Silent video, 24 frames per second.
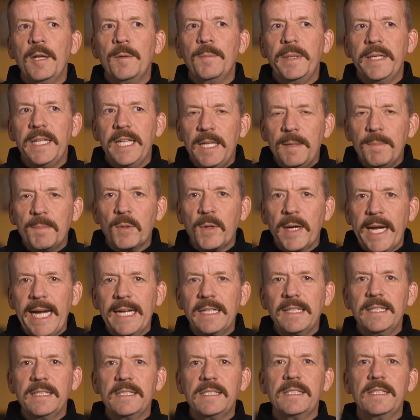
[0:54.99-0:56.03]
but he
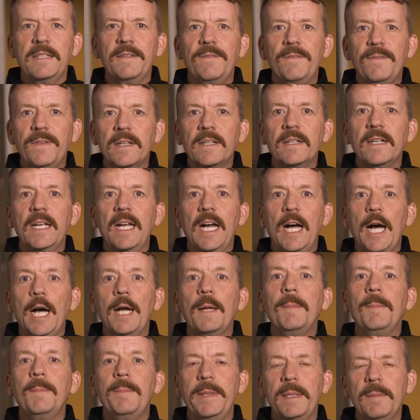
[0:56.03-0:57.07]
practiced a very
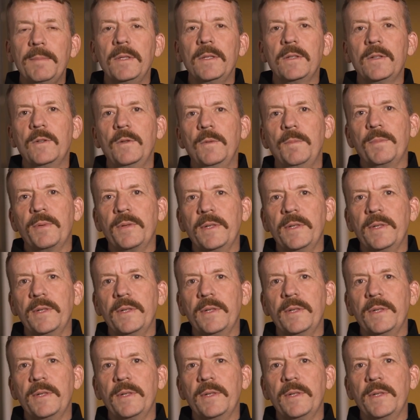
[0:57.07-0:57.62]
unbiblical